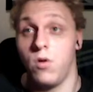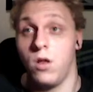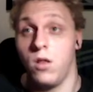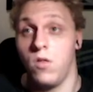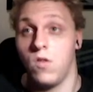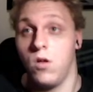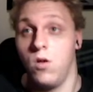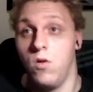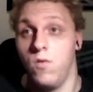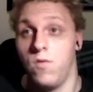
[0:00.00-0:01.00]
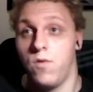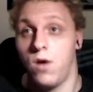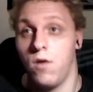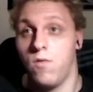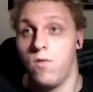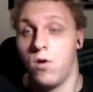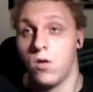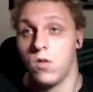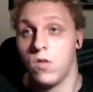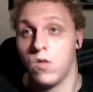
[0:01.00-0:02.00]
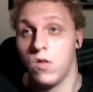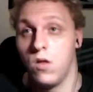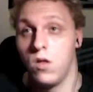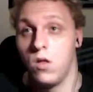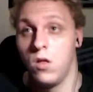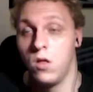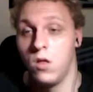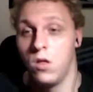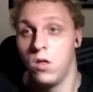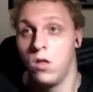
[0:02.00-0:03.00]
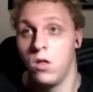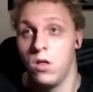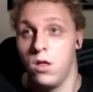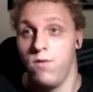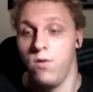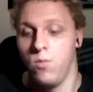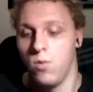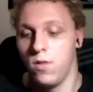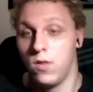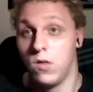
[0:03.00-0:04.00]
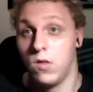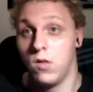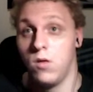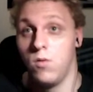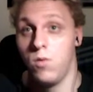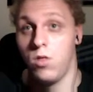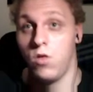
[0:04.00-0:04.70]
you can install Firefox if you want, which